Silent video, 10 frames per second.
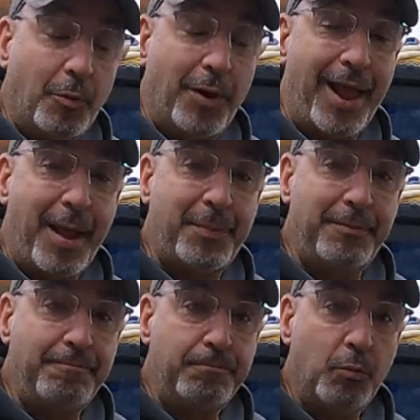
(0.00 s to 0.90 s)
What
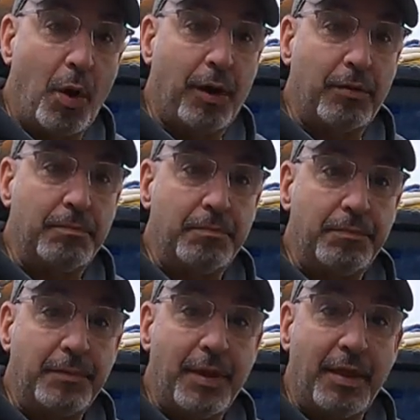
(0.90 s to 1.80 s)
happened? Well,
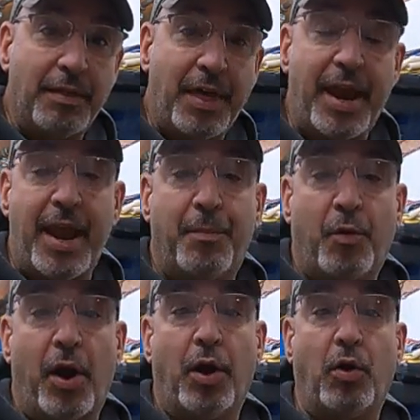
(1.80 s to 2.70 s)
that
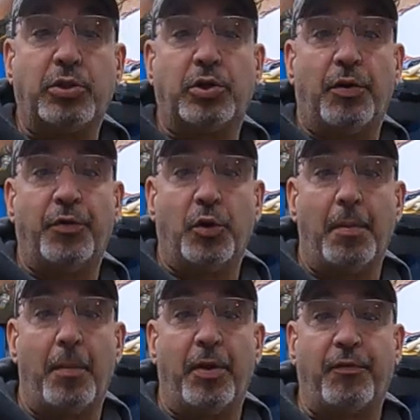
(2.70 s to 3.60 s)
Amberide holster, if you
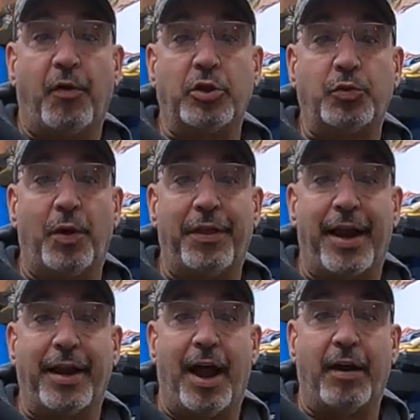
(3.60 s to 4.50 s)
remember, the first one
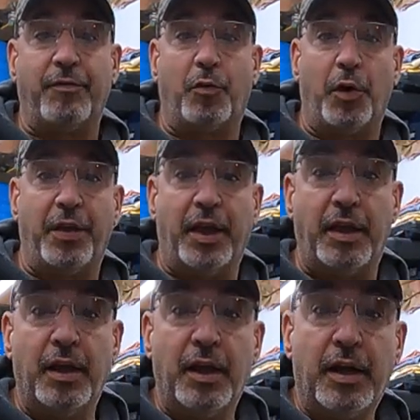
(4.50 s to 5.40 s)
that I got for
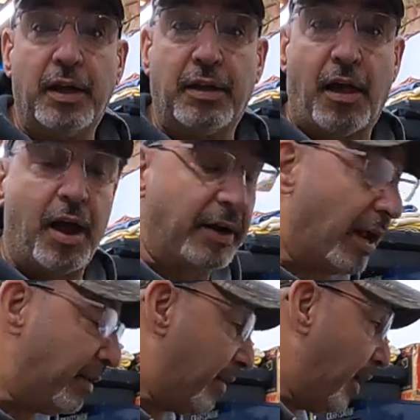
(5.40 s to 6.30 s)
the Glock
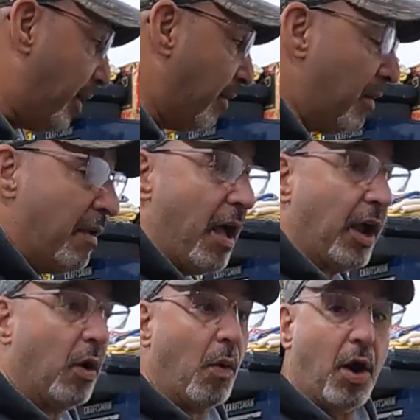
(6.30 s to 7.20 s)
19,
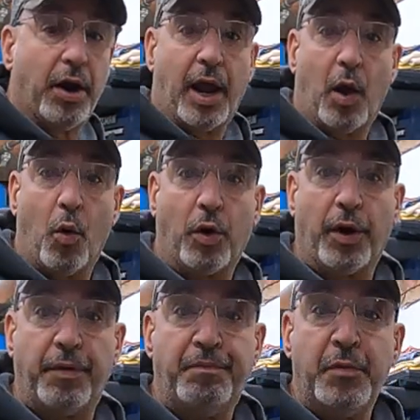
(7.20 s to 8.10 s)
I go on, I
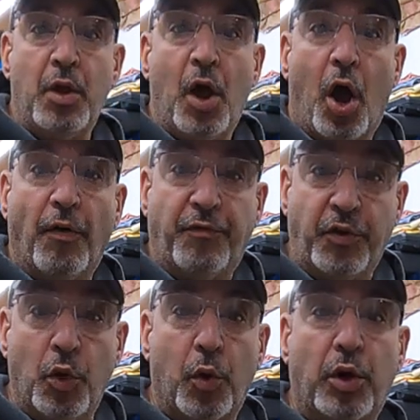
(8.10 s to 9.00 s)
order it. A
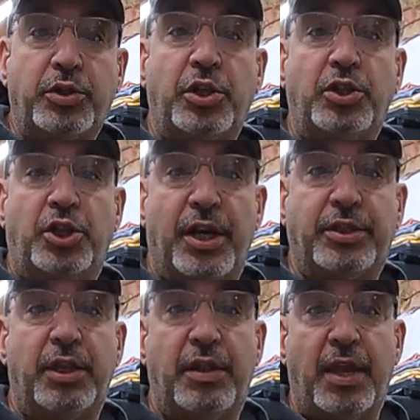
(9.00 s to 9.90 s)
viewer
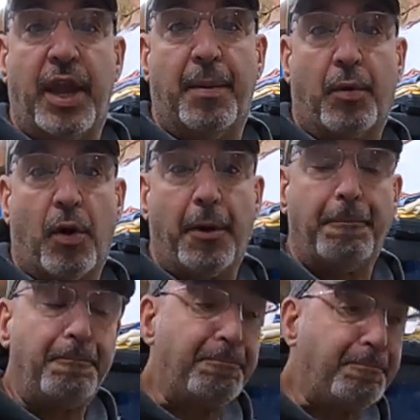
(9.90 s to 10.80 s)
suggested the Amberide.